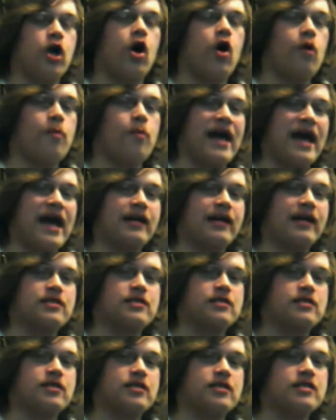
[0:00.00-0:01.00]

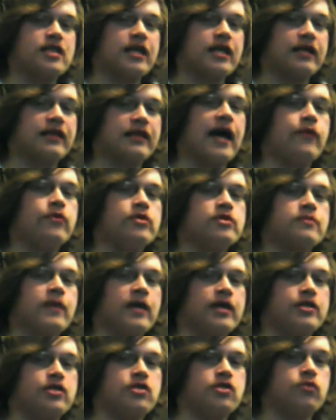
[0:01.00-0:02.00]
callbacks? Because like that was
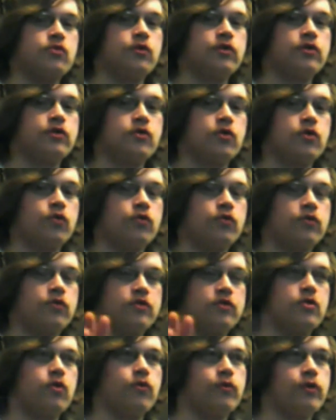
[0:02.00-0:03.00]
my issue with
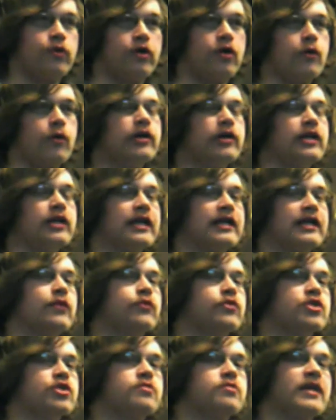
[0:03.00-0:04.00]
the Total Recall one. Like they
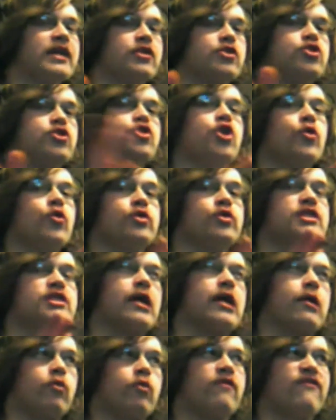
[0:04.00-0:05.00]
would just make jokes
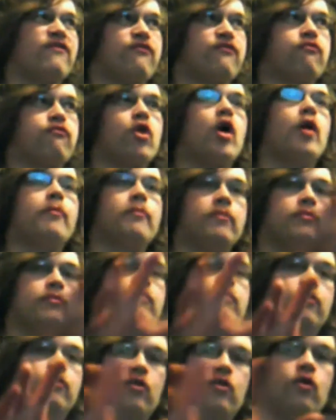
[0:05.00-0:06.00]
that were
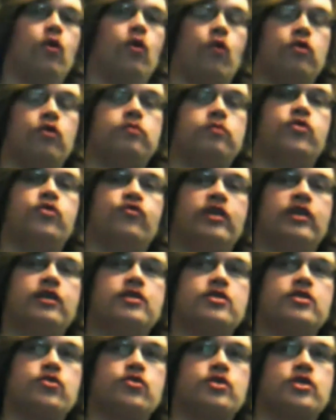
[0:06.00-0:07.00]
from the old
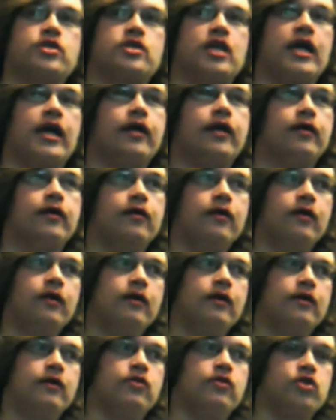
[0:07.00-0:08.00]
movie. So it's just like
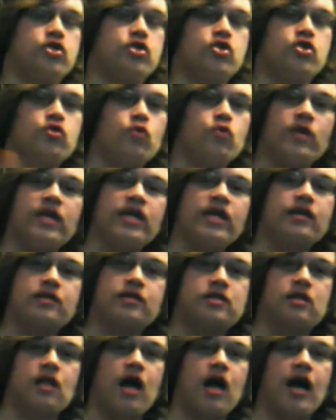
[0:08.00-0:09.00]
the 2
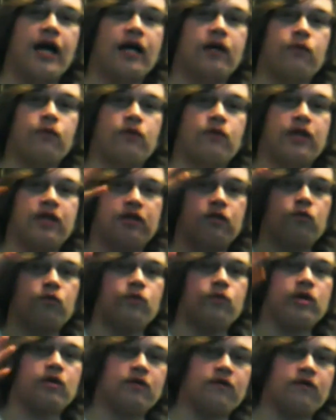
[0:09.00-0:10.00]
weeks line with like the
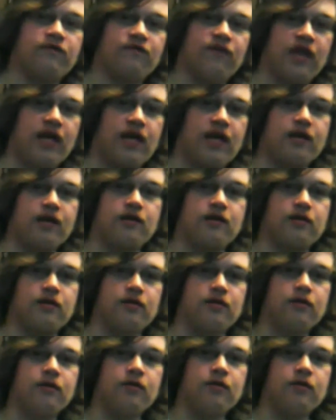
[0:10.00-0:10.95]
weird fake